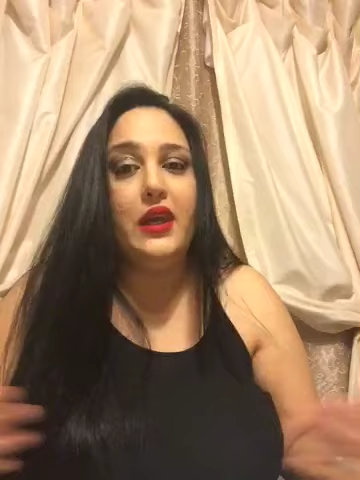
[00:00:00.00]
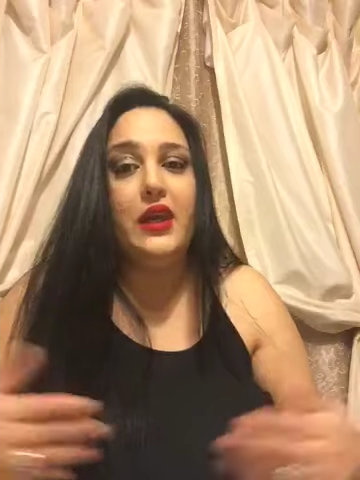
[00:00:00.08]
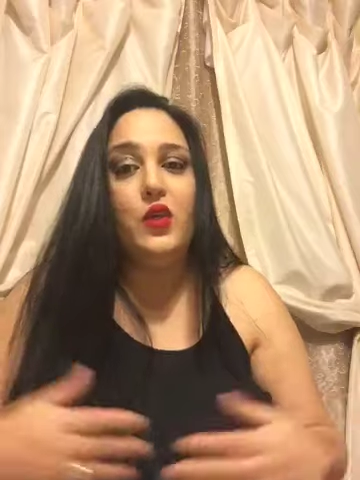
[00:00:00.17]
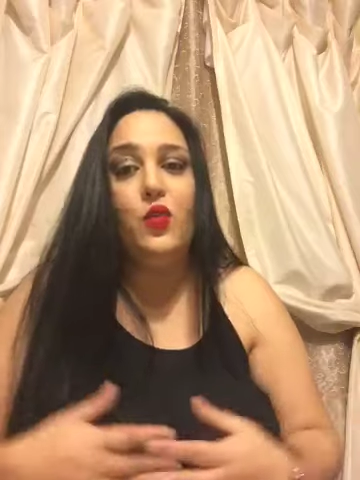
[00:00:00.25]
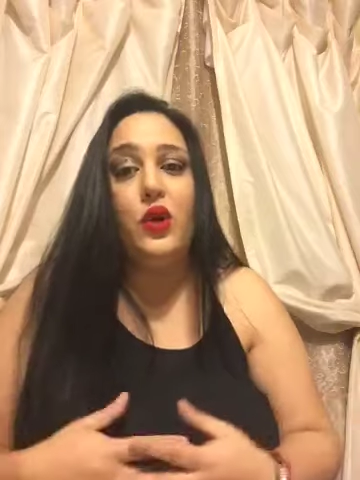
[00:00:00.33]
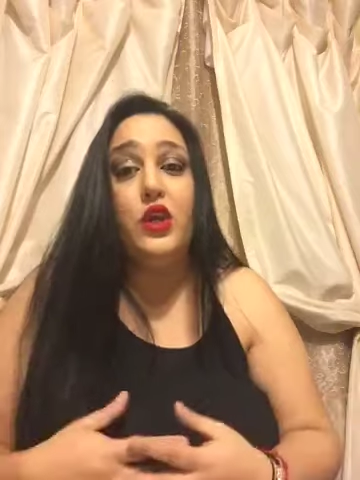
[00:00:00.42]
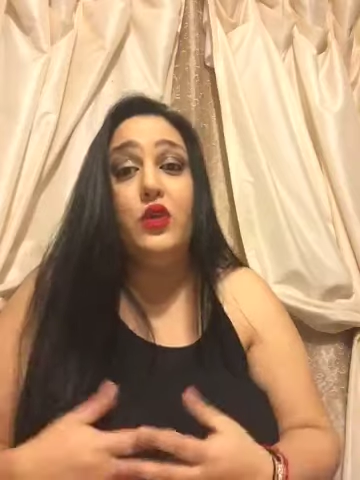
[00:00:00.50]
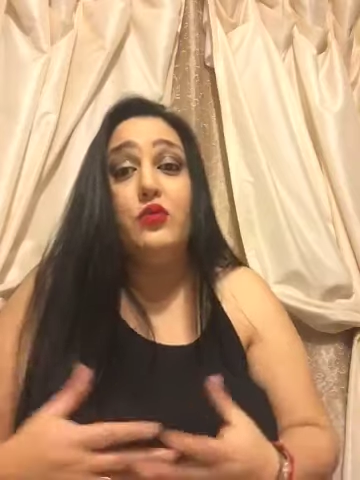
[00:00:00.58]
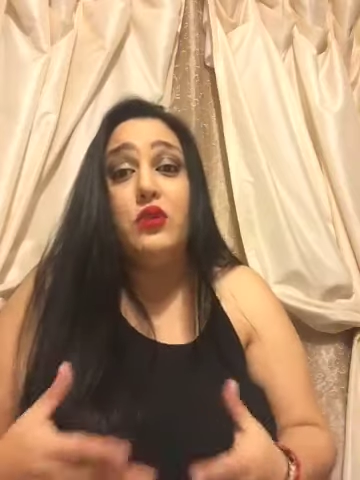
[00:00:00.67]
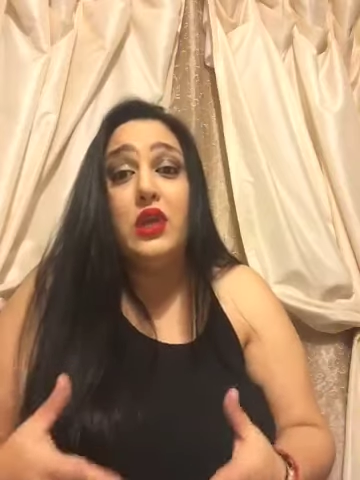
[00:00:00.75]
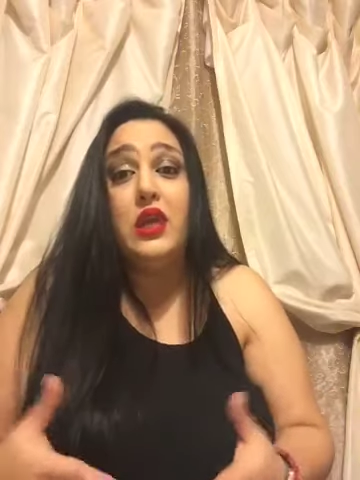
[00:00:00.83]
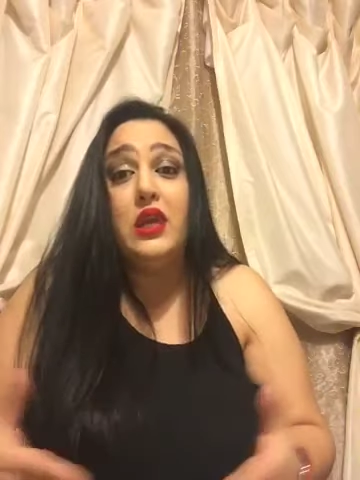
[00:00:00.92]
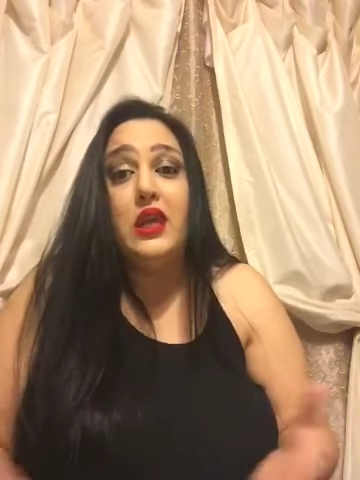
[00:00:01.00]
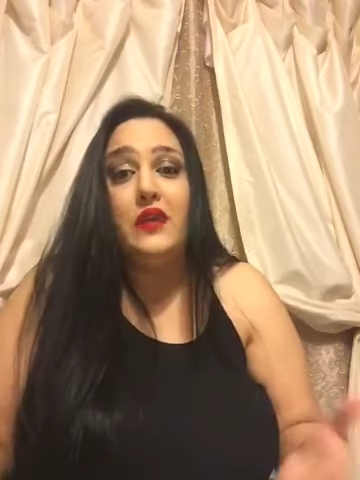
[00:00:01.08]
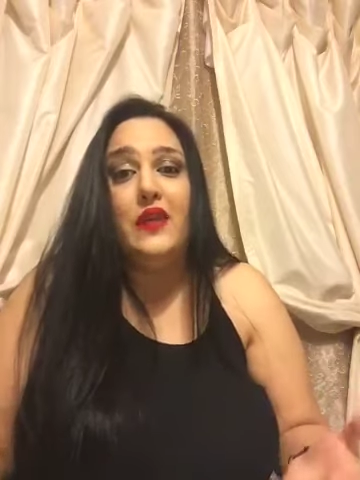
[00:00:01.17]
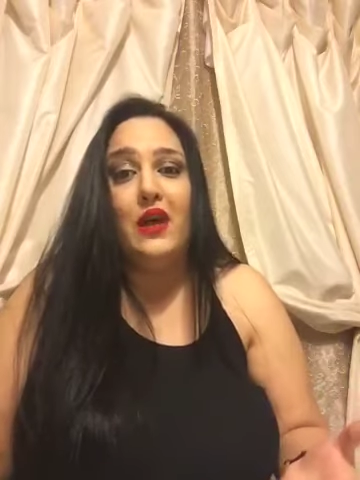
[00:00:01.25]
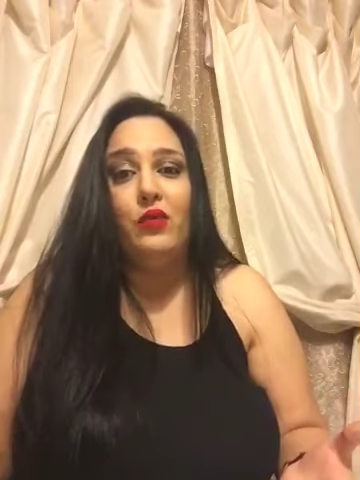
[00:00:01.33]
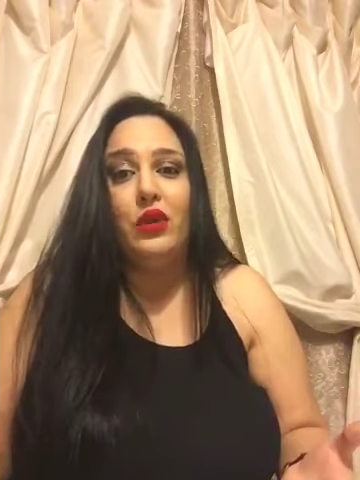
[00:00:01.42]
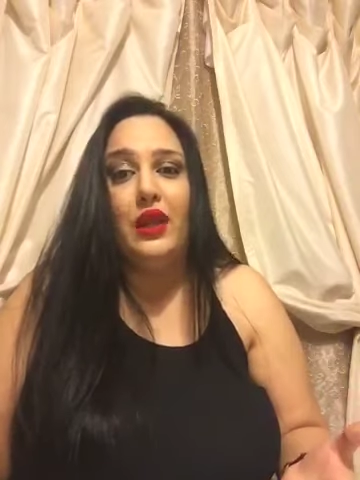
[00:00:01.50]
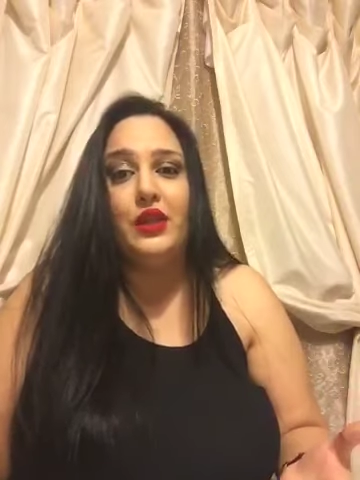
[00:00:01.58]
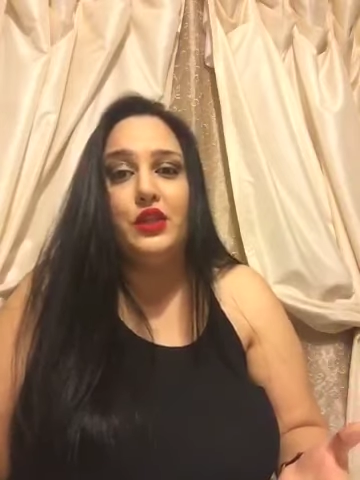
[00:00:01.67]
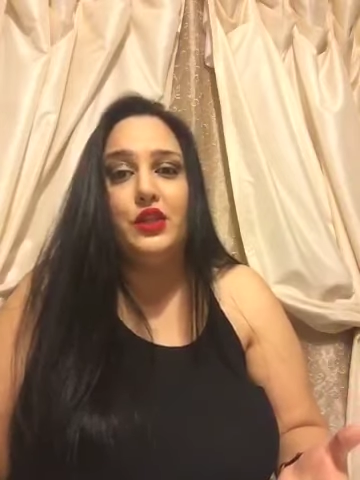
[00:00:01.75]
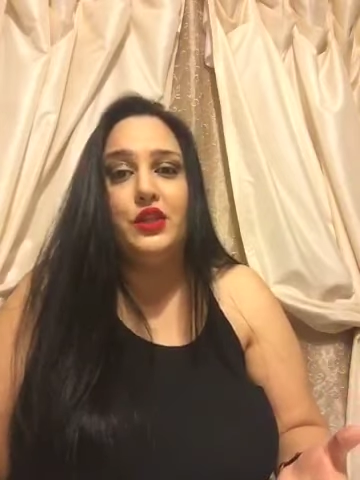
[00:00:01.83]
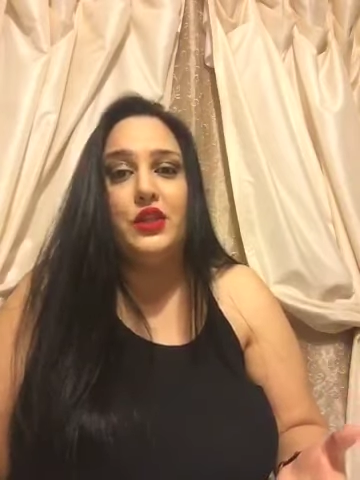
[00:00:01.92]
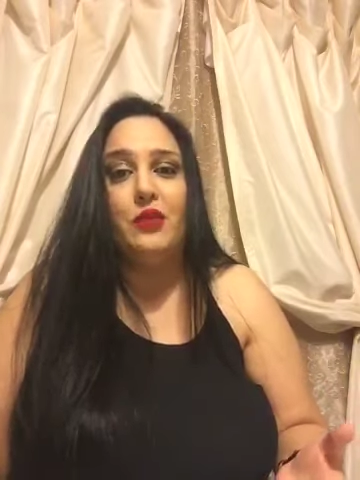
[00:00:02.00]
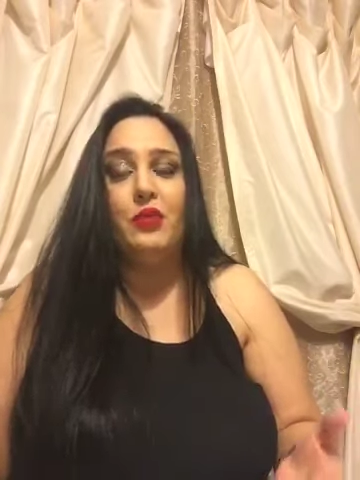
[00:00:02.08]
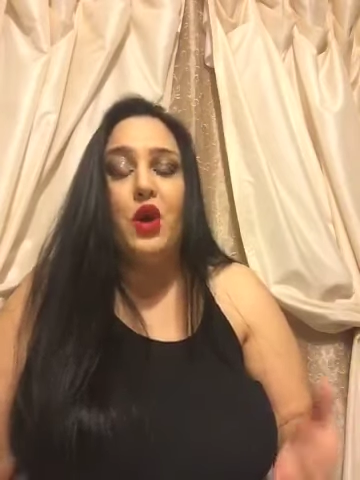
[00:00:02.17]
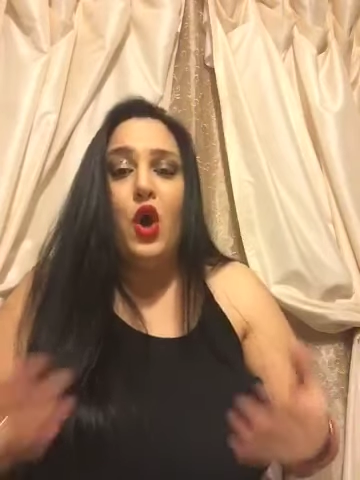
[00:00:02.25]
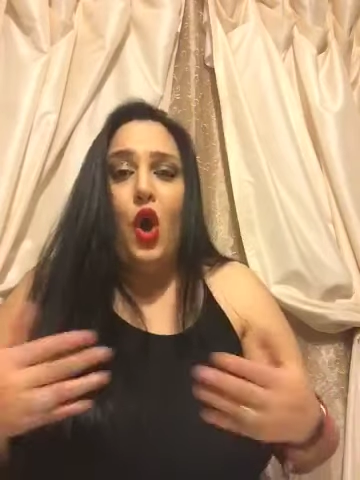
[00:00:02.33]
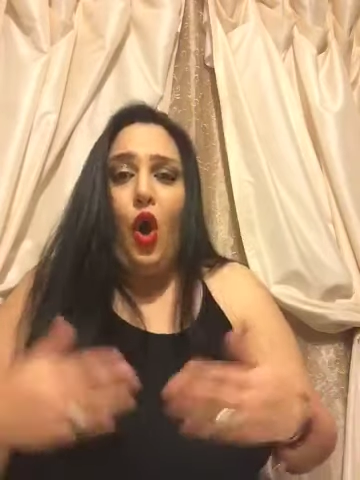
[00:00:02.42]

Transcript: getting what you need in that relationship?